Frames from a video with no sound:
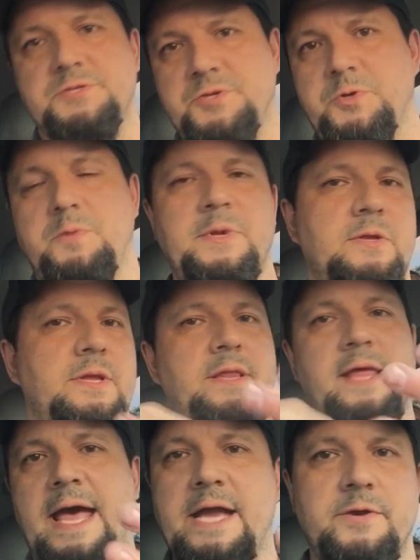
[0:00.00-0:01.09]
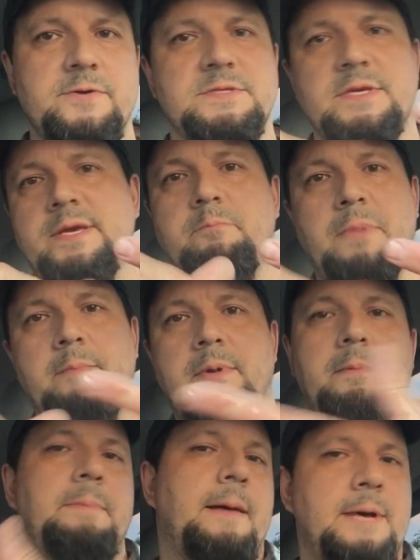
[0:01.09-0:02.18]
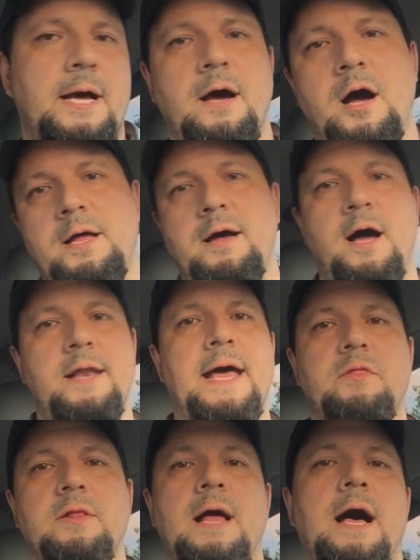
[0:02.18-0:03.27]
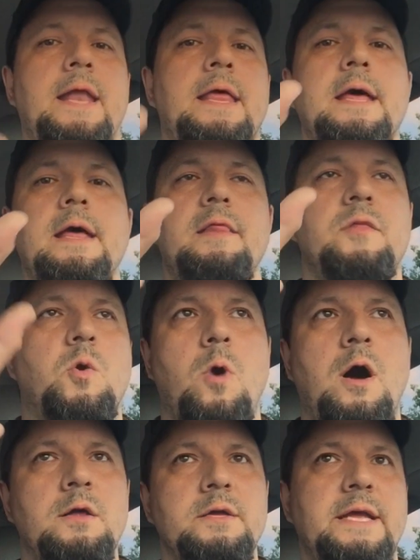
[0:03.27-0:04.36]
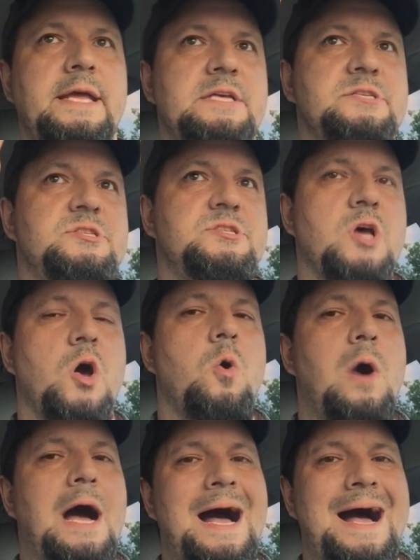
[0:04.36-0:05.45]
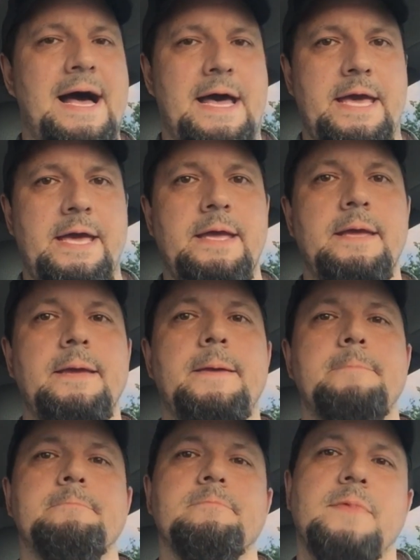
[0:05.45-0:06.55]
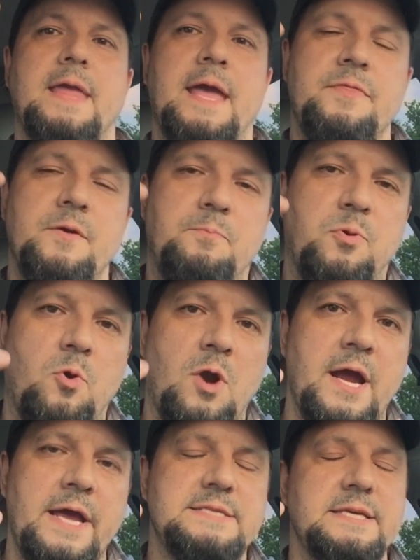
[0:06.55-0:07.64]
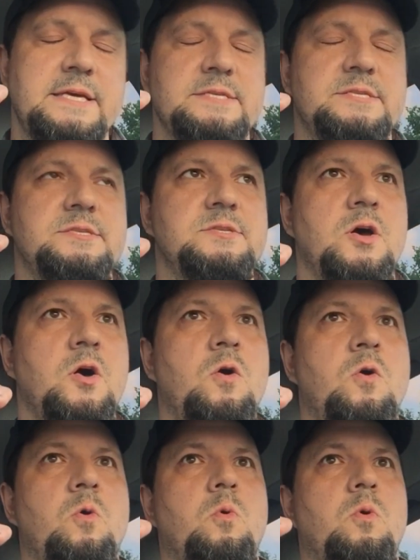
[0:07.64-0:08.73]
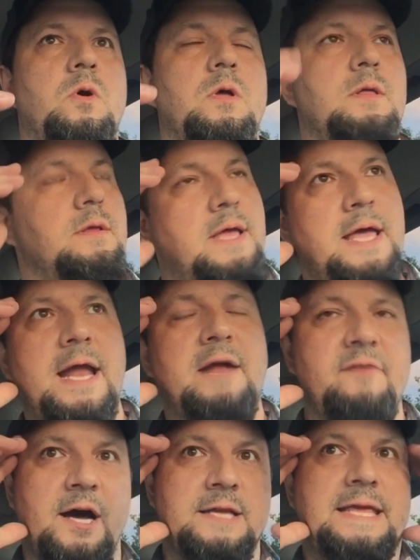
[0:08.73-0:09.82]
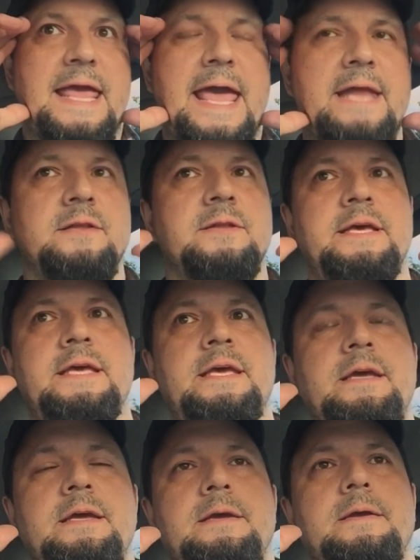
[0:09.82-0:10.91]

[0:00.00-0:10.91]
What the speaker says: the shootability, the accuracy, blah, blah, blah, blah, blah, all on down the line. The quality is so high, and the price is so kind of uncannily